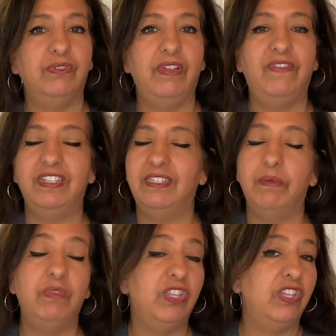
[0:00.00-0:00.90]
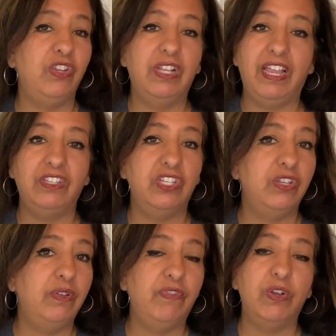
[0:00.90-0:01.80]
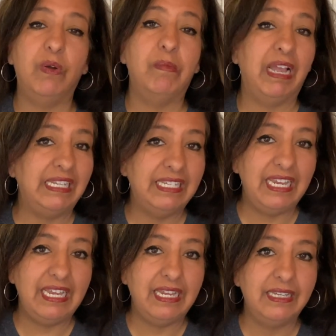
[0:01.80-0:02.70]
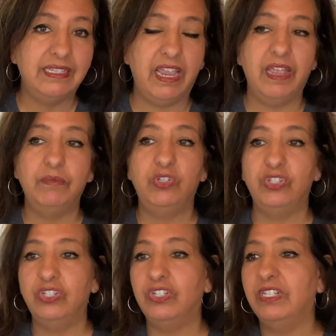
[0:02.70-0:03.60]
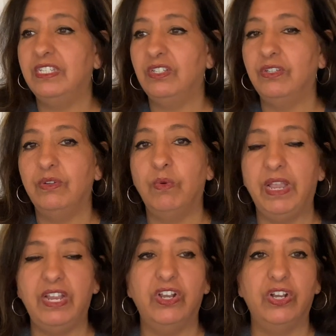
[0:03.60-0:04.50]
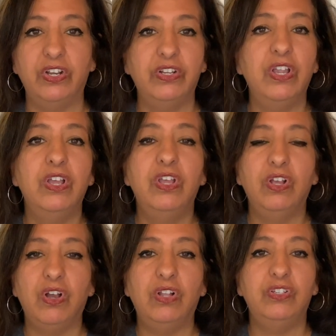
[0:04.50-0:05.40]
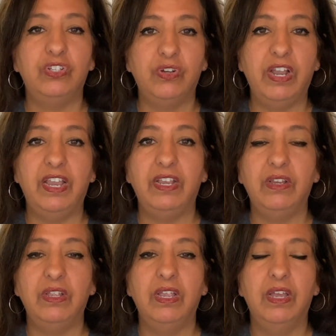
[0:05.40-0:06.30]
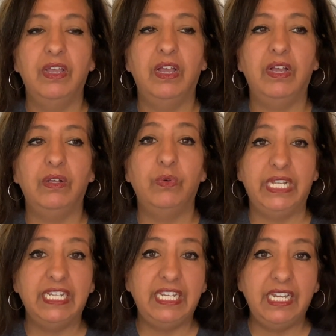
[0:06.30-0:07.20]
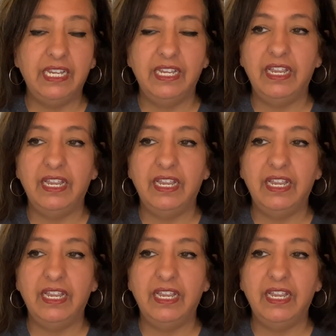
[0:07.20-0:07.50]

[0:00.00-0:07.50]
if it's something that you like to do, if you don't mind taking exams, sure, it's a good way to earn college credit quickly.